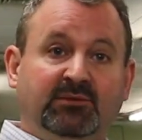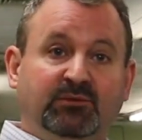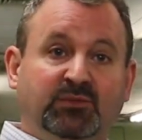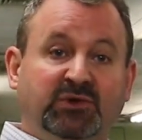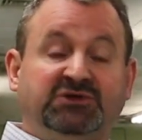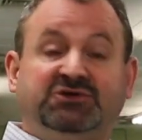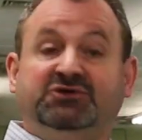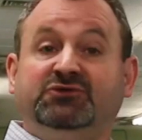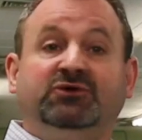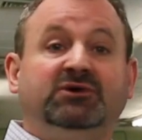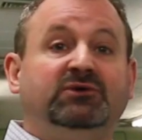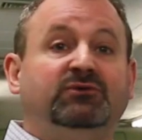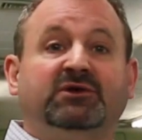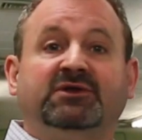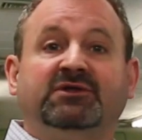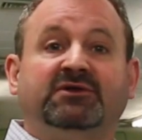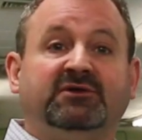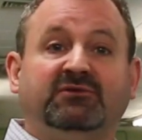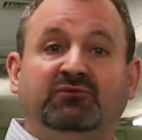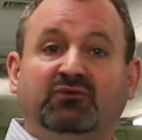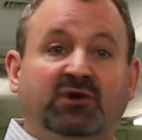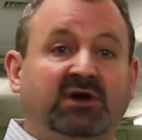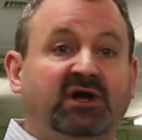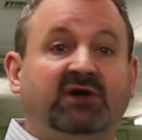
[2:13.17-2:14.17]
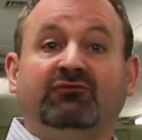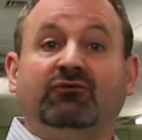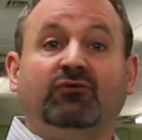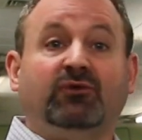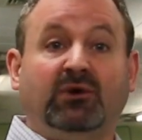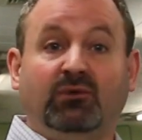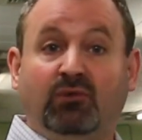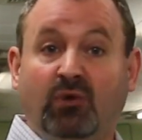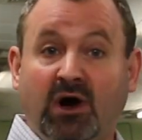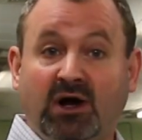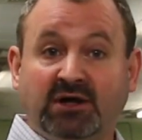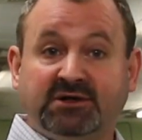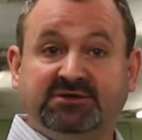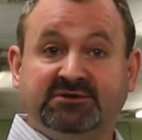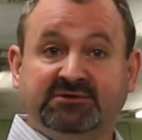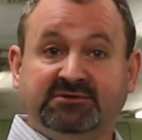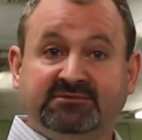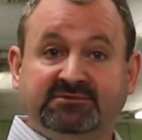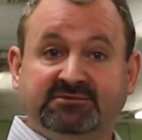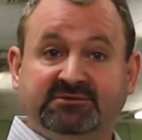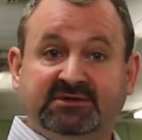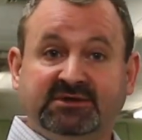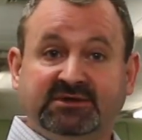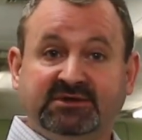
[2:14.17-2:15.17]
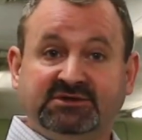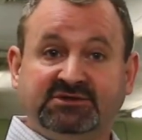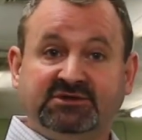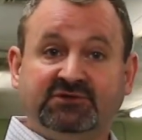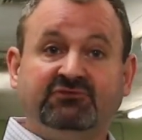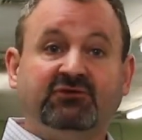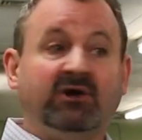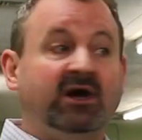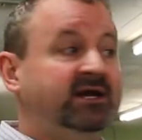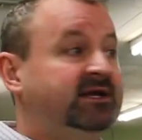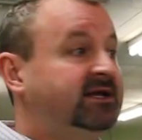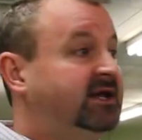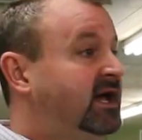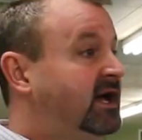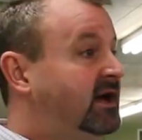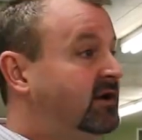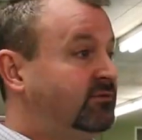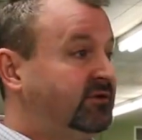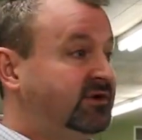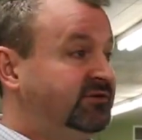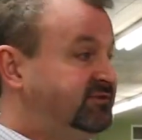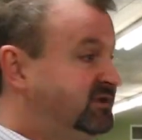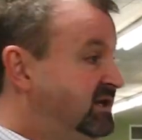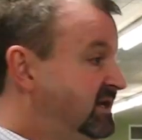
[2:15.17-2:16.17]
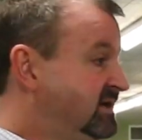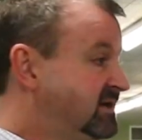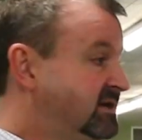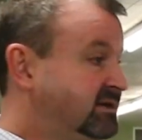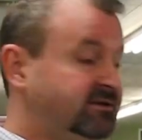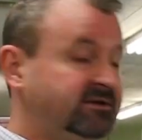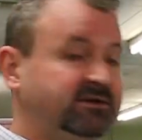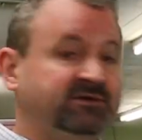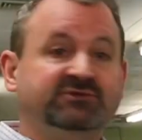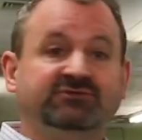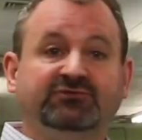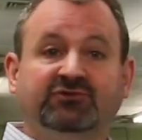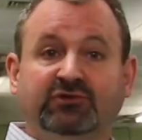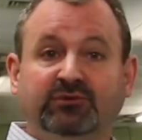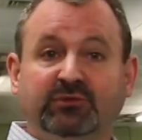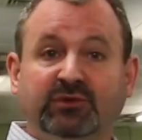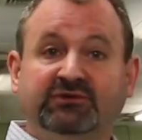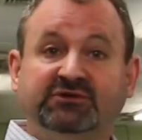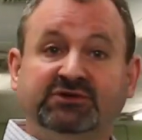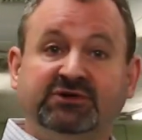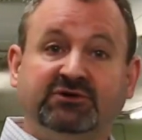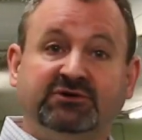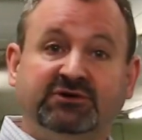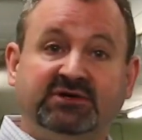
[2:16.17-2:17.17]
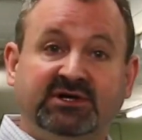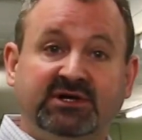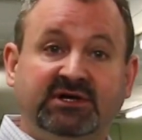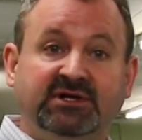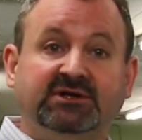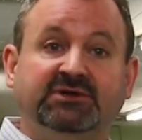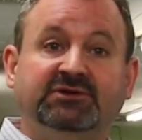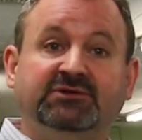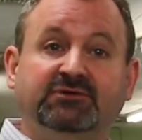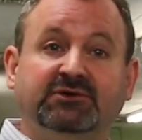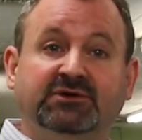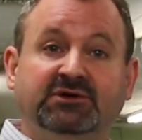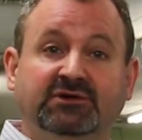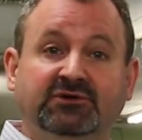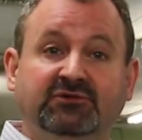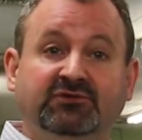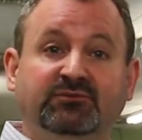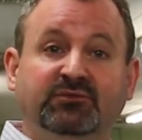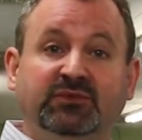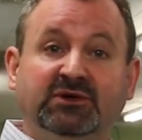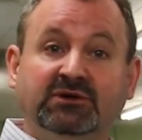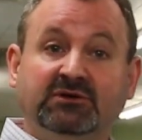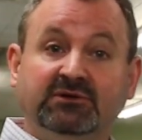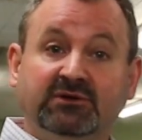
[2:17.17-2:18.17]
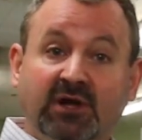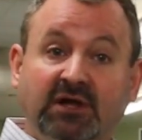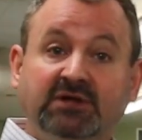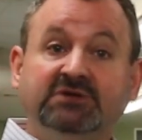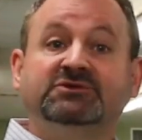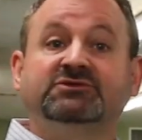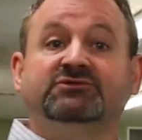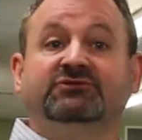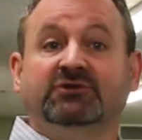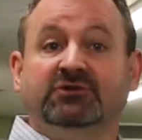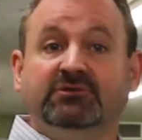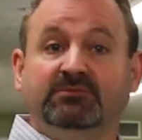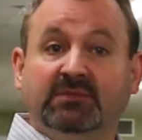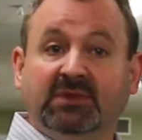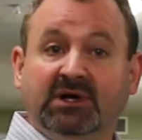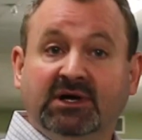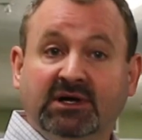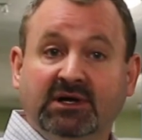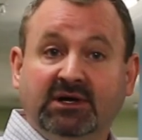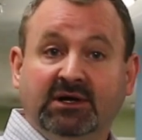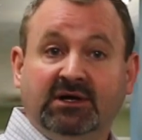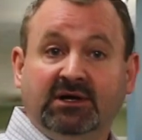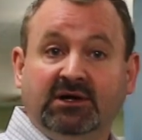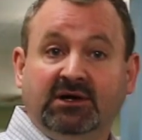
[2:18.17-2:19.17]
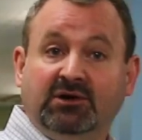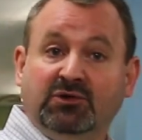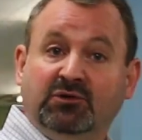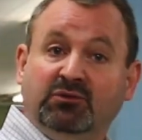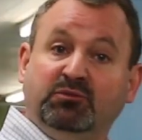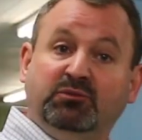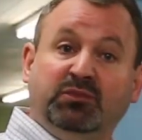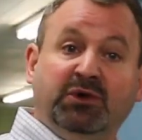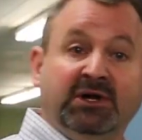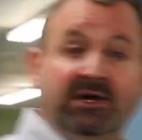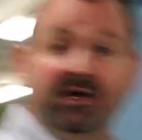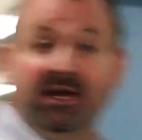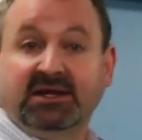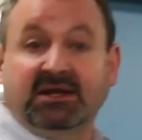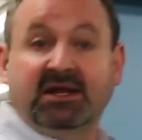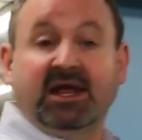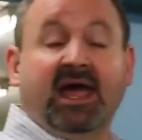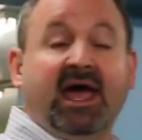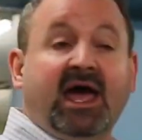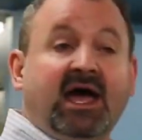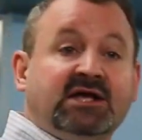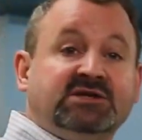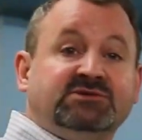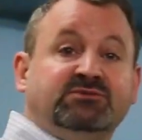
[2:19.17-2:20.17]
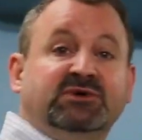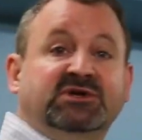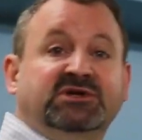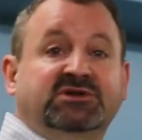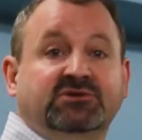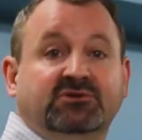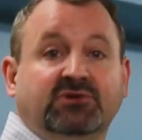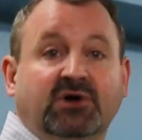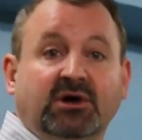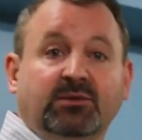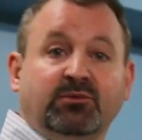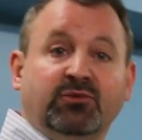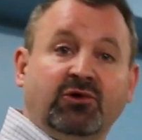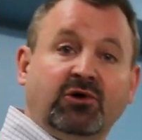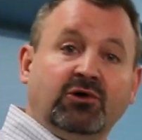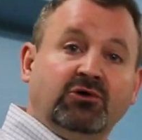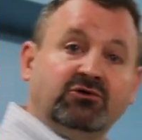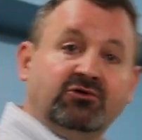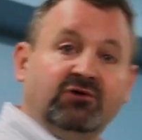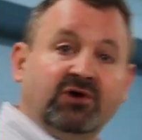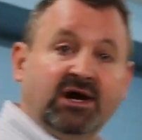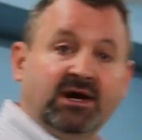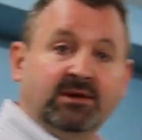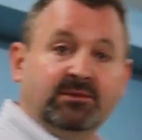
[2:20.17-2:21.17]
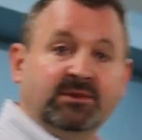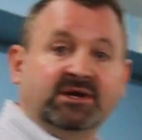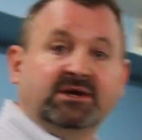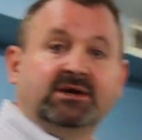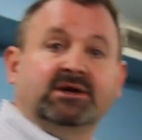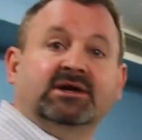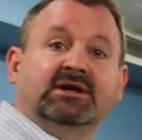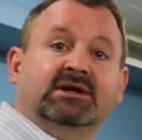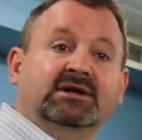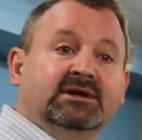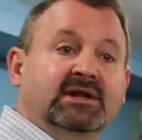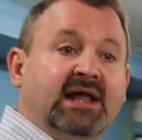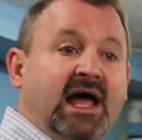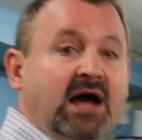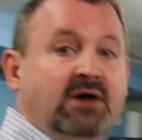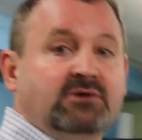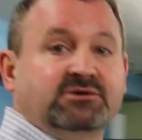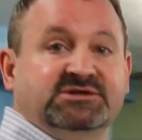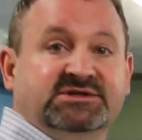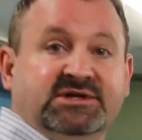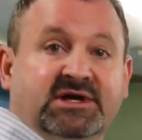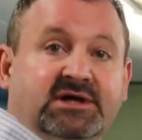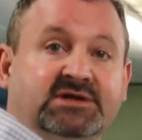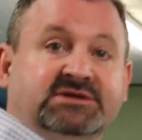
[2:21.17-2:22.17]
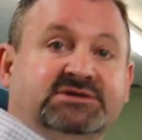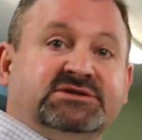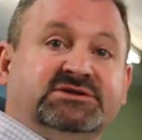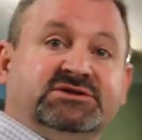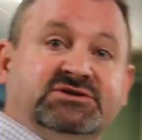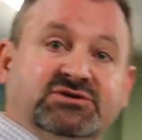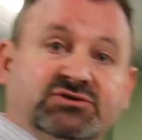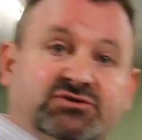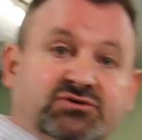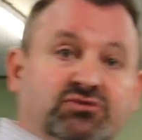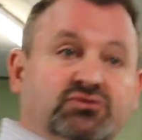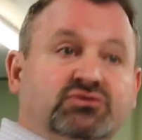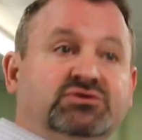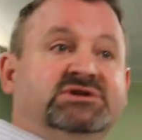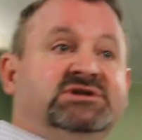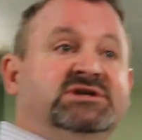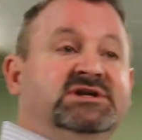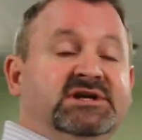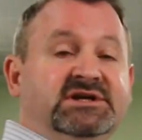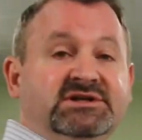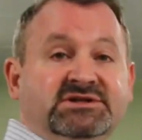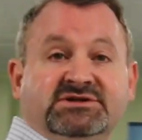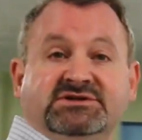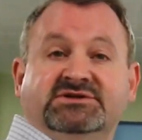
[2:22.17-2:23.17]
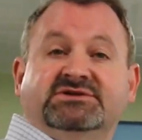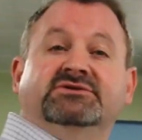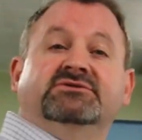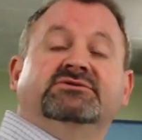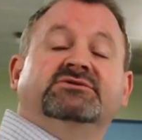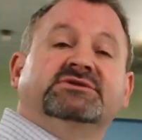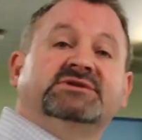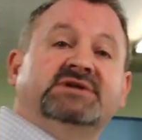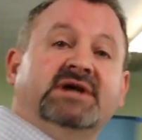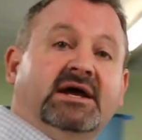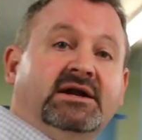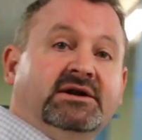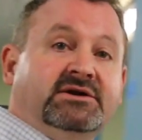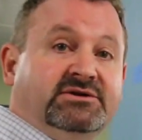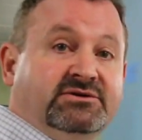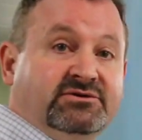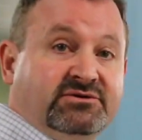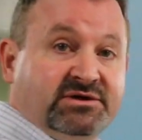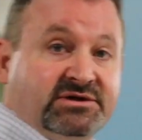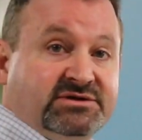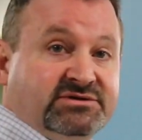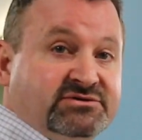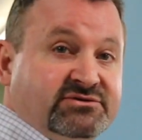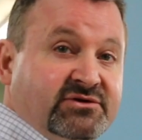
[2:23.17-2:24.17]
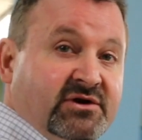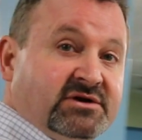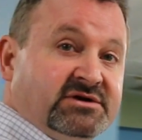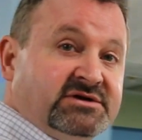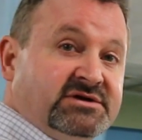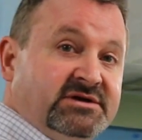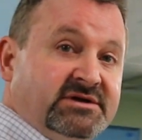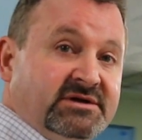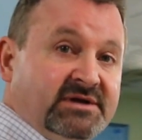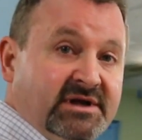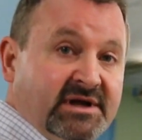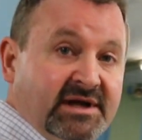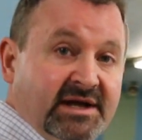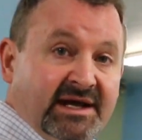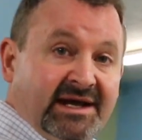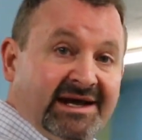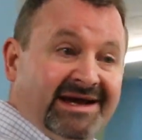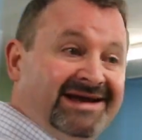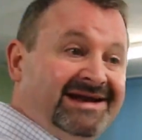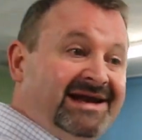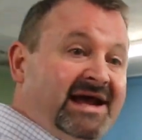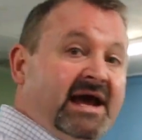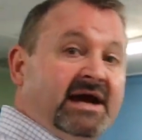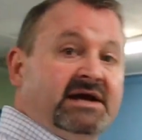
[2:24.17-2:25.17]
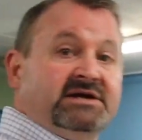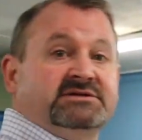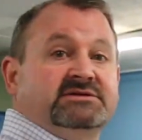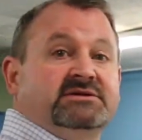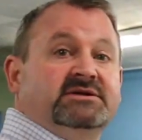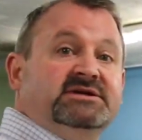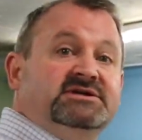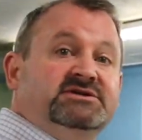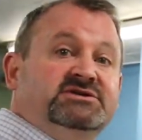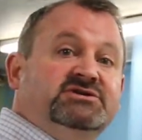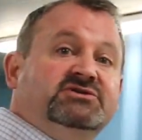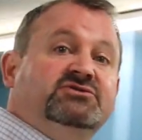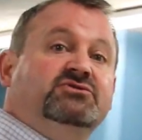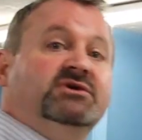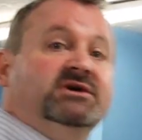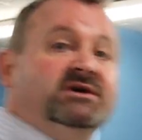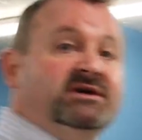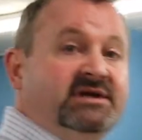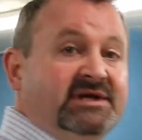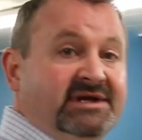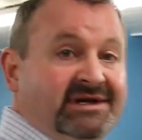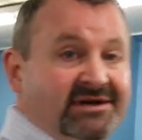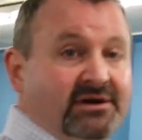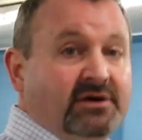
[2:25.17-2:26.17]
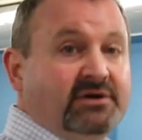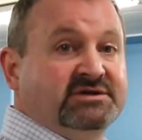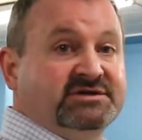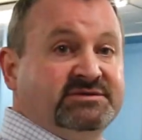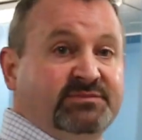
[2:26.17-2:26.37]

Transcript: but doing with it whatever we want to. So right now we've taken this room and turned it into a YouthBuild lunchroom. But as we do our programming, it allows us to teach students how to do construction and actually do it in our